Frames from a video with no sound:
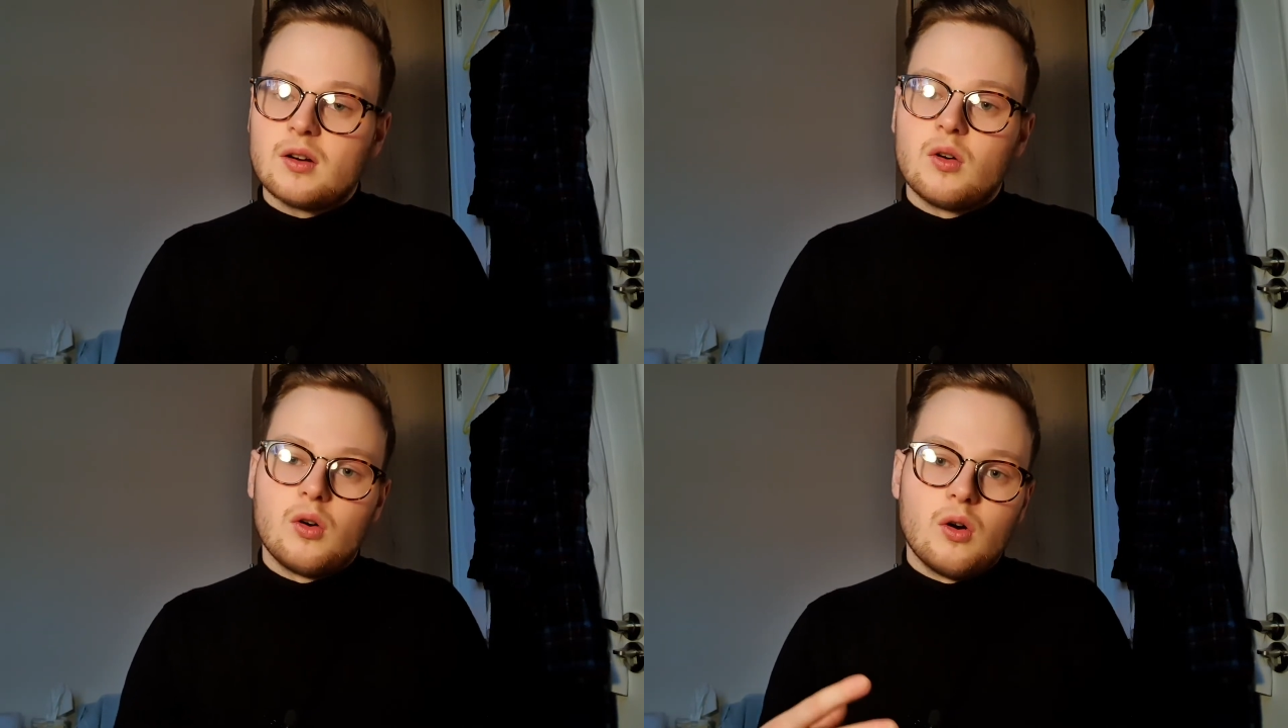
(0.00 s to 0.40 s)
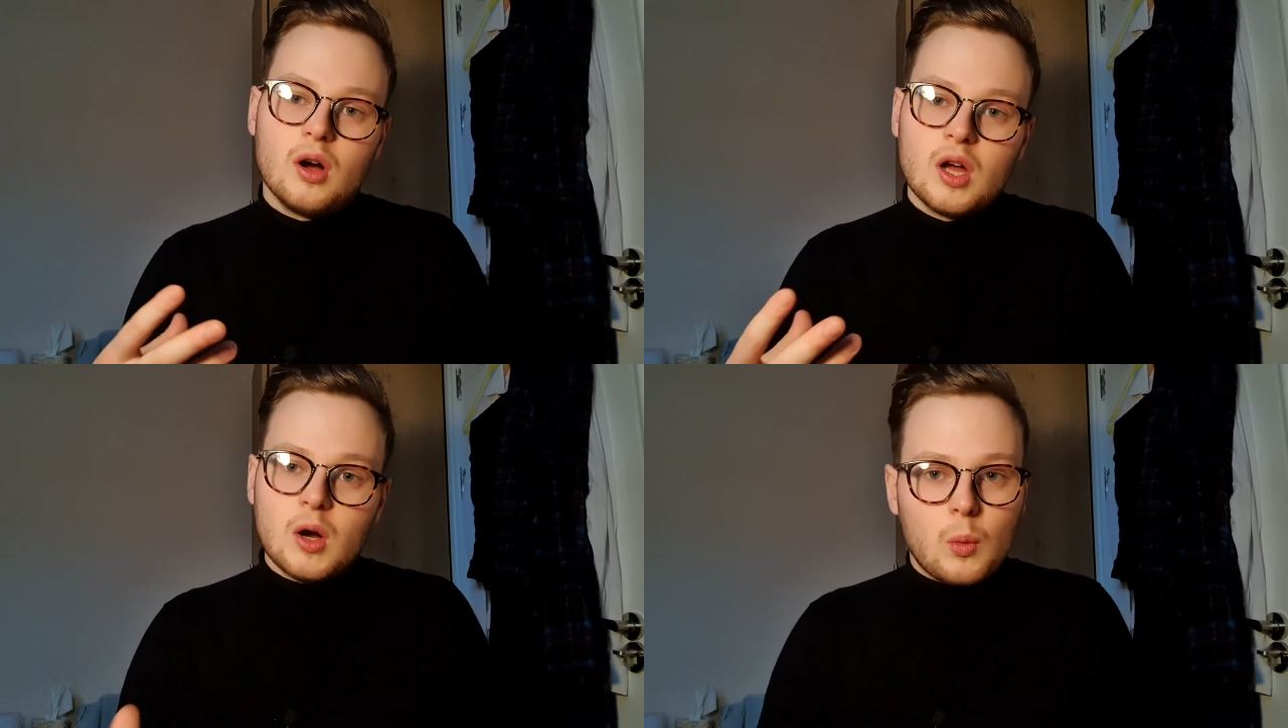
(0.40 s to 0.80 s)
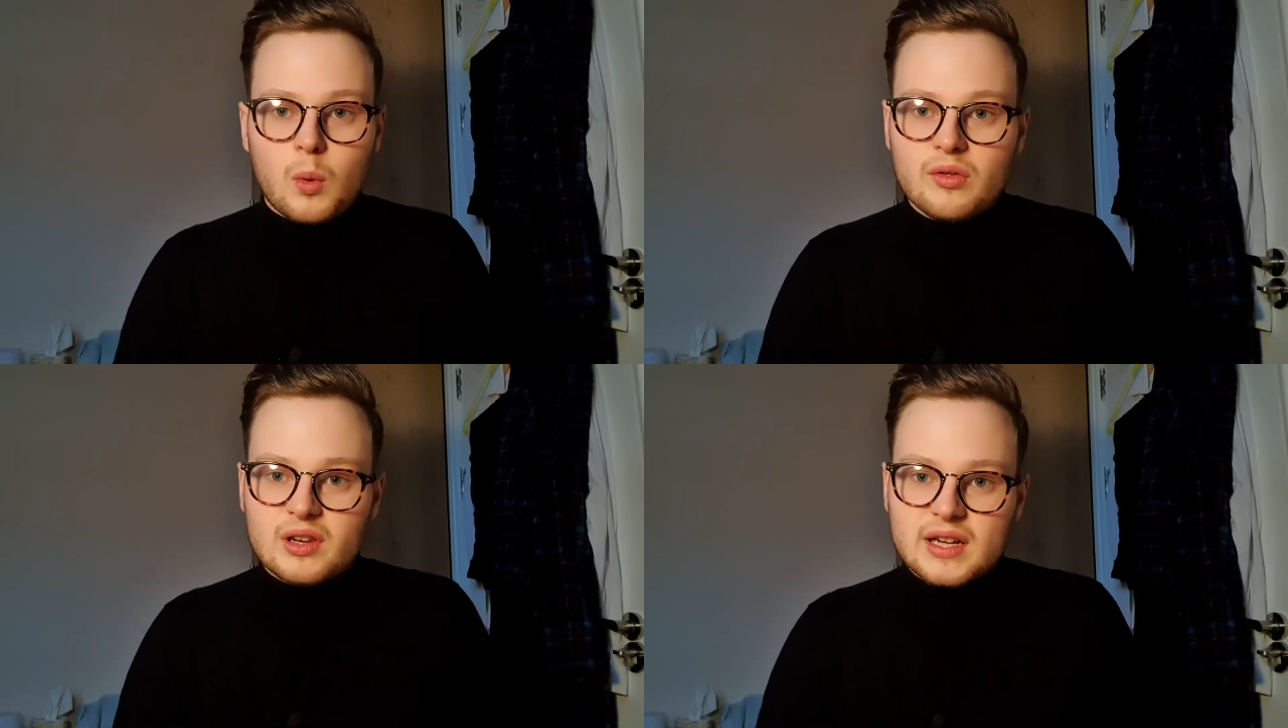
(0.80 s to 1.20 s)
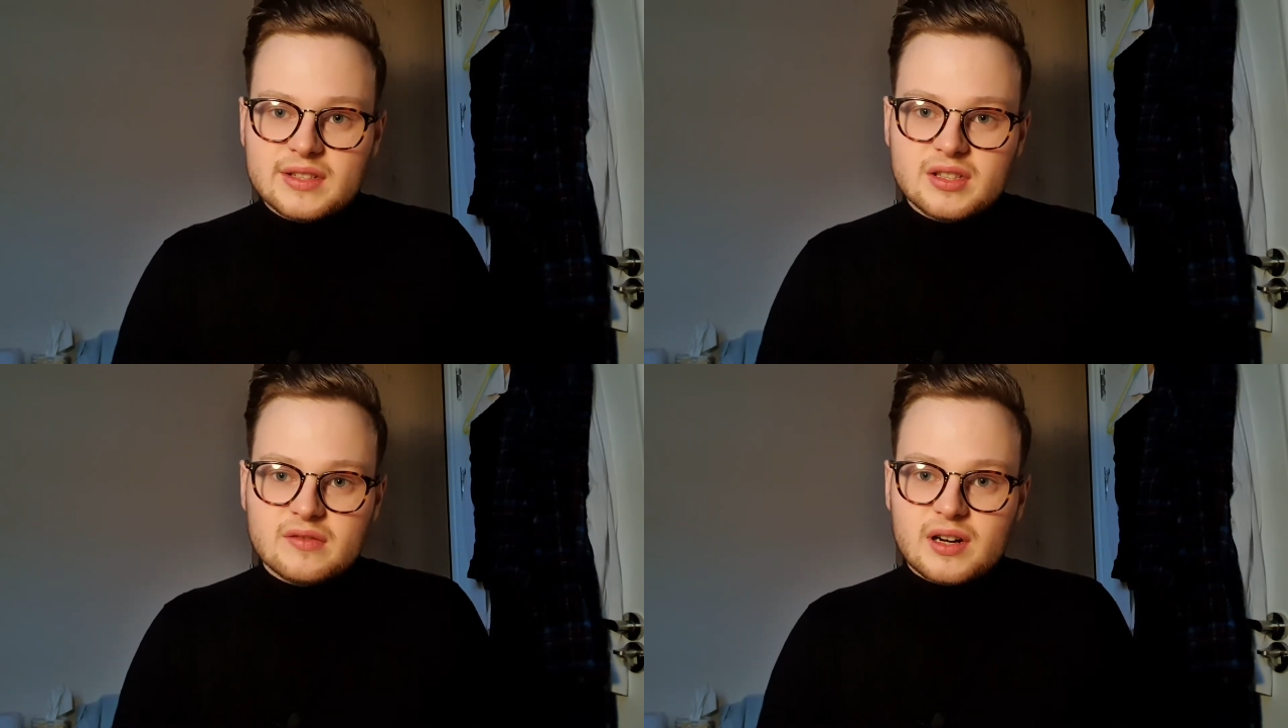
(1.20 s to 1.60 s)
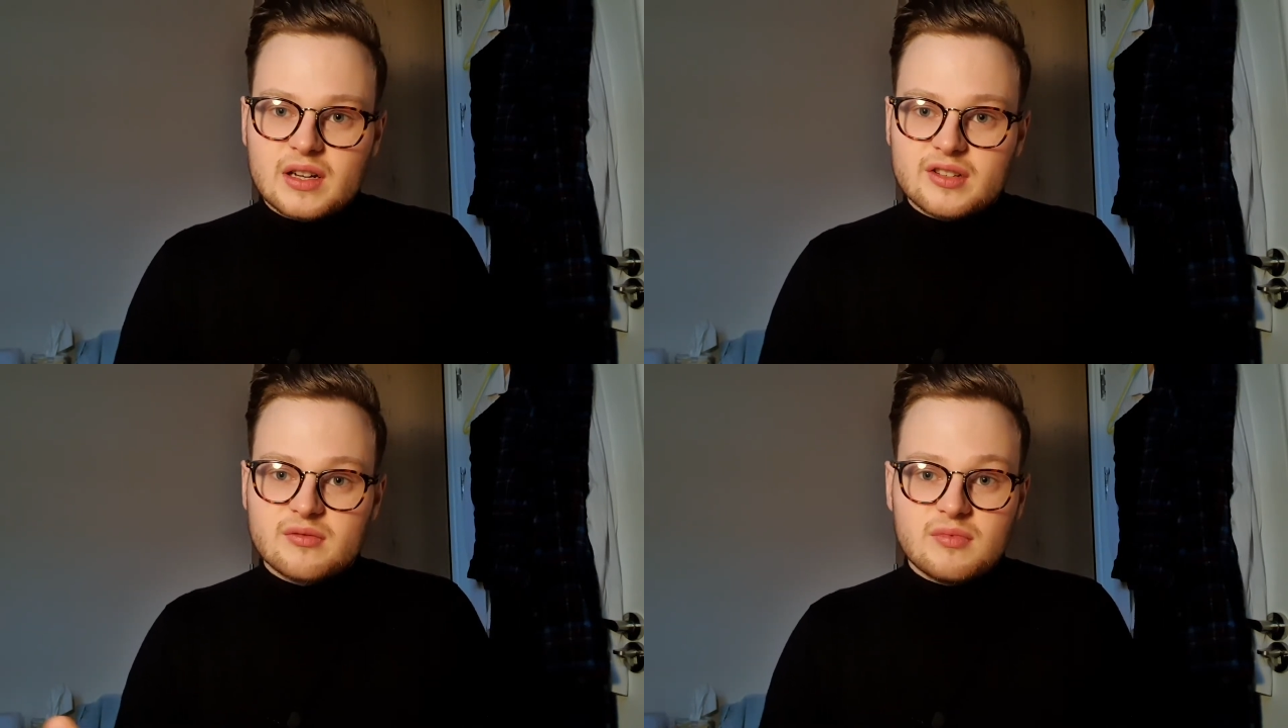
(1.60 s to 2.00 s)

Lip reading: or want the latest device,